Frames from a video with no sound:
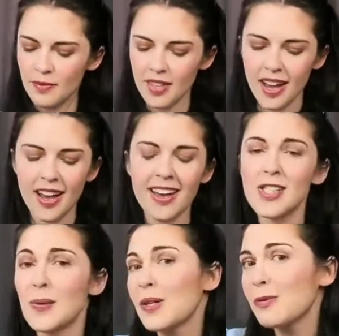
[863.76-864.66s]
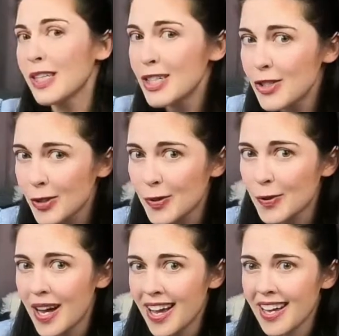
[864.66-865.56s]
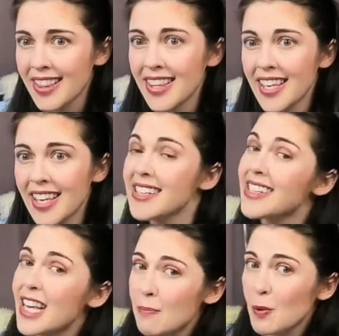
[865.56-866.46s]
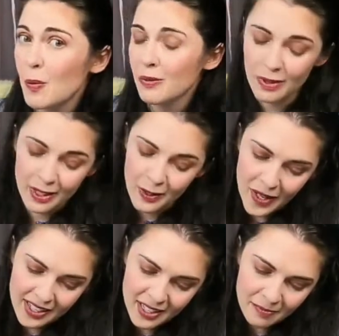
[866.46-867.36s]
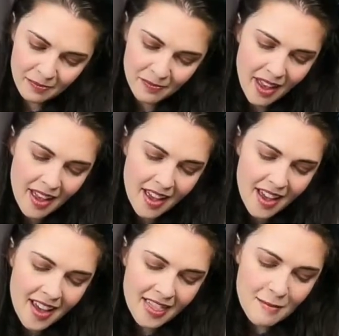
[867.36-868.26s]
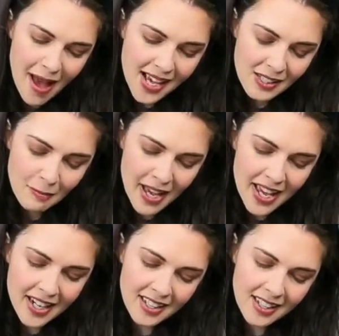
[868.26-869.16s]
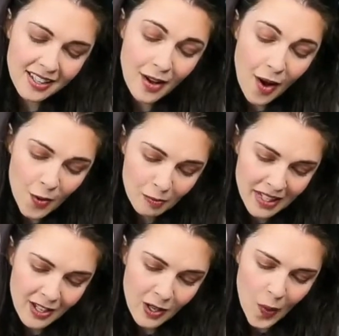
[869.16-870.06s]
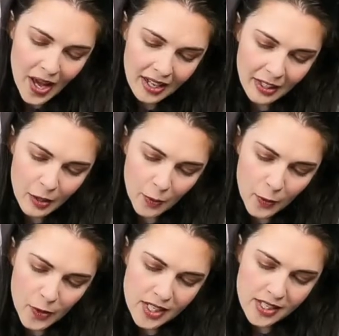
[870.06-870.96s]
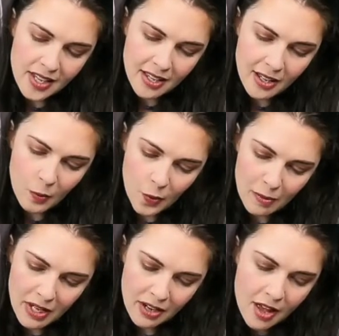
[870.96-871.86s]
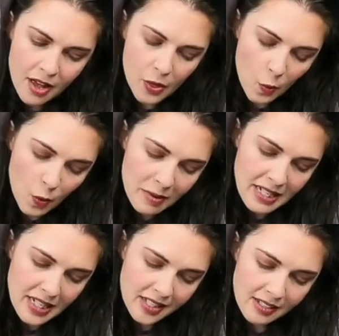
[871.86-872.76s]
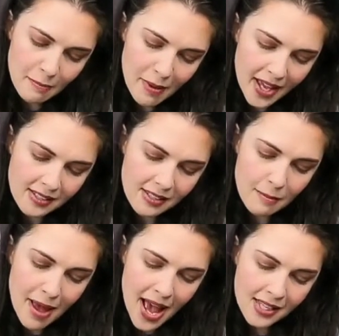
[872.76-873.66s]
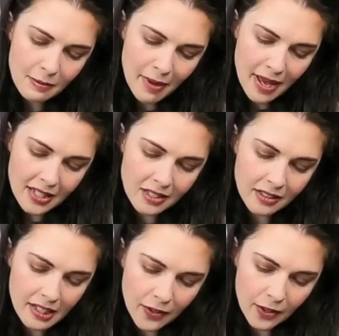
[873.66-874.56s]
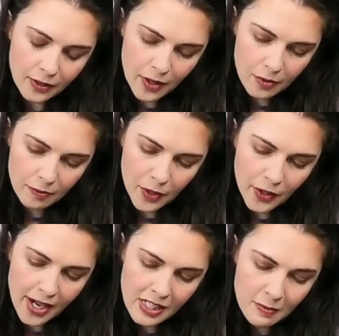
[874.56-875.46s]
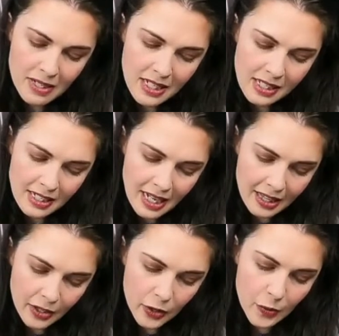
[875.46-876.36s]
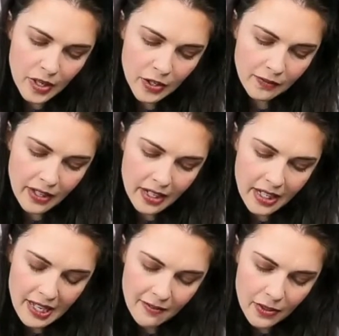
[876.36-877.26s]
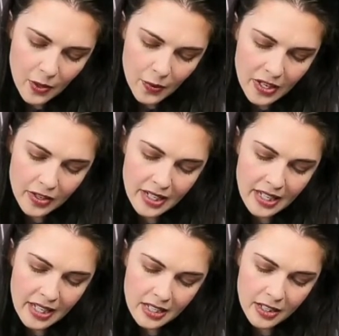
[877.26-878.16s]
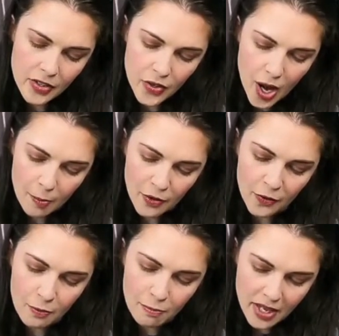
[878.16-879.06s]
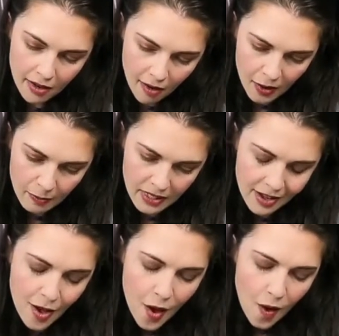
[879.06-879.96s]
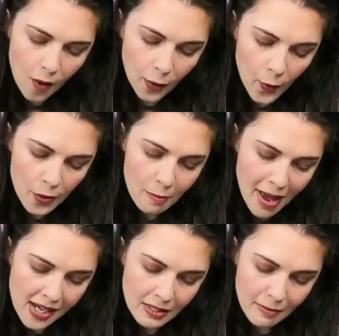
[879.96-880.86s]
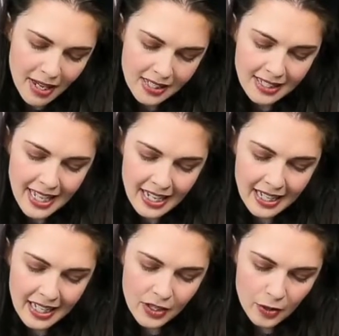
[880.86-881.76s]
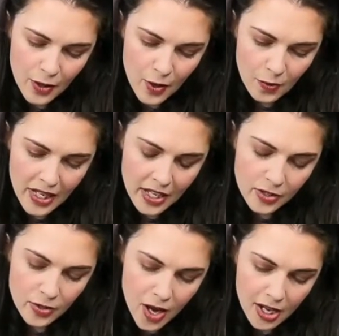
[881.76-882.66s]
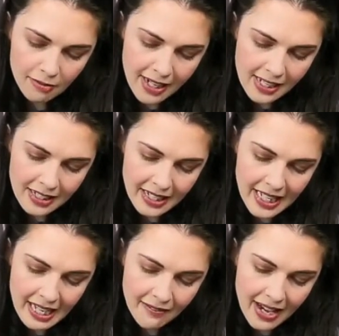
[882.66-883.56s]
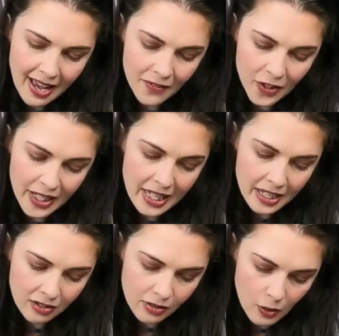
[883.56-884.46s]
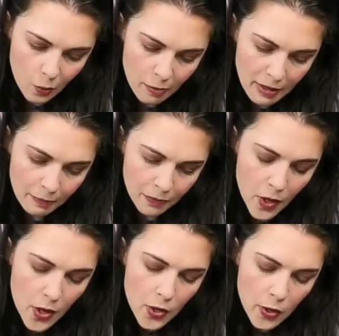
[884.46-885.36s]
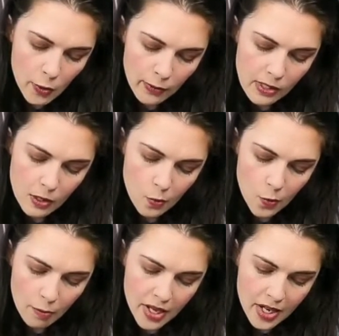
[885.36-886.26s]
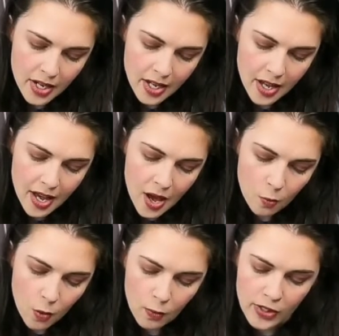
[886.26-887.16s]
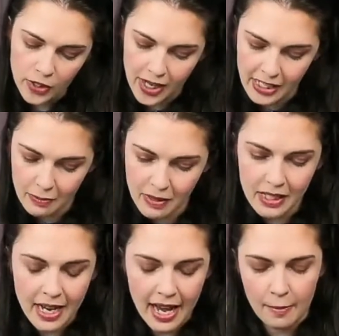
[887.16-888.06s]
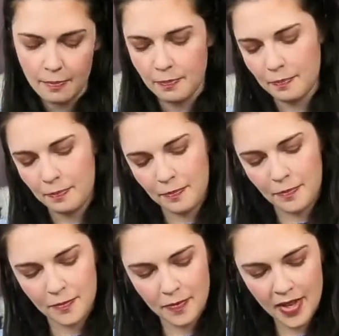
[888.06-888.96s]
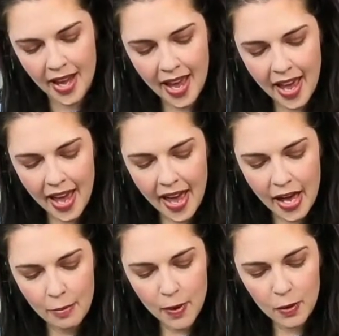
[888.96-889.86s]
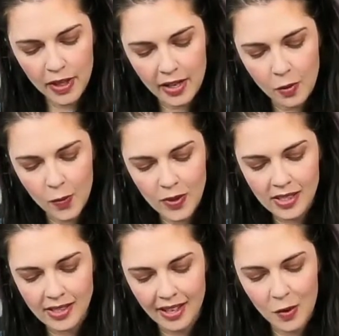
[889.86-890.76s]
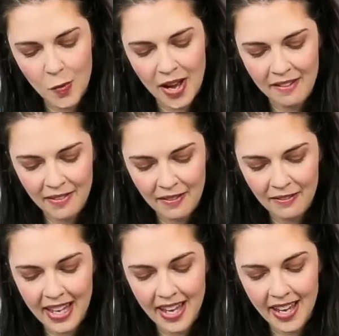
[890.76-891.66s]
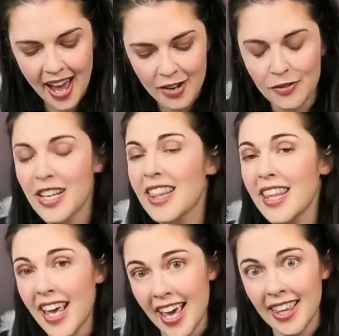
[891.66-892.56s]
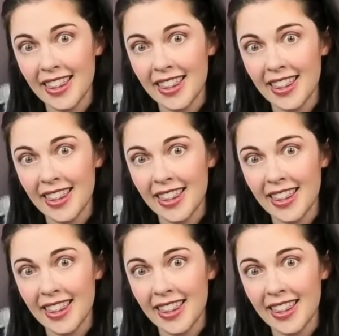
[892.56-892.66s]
So I'll read you the example one real quick. The masked man calmly and quietly approaches a young woman. The woman kneels and begs the masked man to leave her alone. Her husband does nothing to intervene, even though he could easily stop her from being harmed. Although the masked man's identity is known, he is not arrested even after he kills the woman. Who was the woman, and what was her husband's name? Anne Boleyn was the second wife of King Henry VIII.